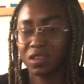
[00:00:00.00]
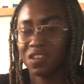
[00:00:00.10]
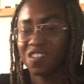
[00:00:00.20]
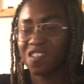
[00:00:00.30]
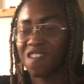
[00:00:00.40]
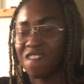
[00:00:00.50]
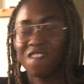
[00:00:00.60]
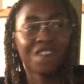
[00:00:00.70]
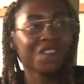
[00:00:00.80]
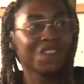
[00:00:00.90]
Gosh dang it, why
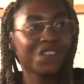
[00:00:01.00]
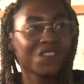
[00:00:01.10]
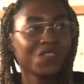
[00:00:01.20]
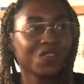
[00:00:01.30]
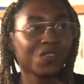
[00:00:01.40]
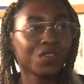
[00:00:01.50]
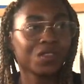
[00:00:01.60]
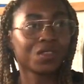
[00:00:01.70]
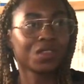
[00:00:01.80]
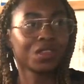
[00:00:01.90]
is my phone
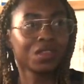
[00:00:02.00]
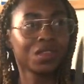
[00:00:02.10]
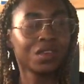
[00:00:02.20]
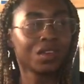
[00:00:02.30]
glitching?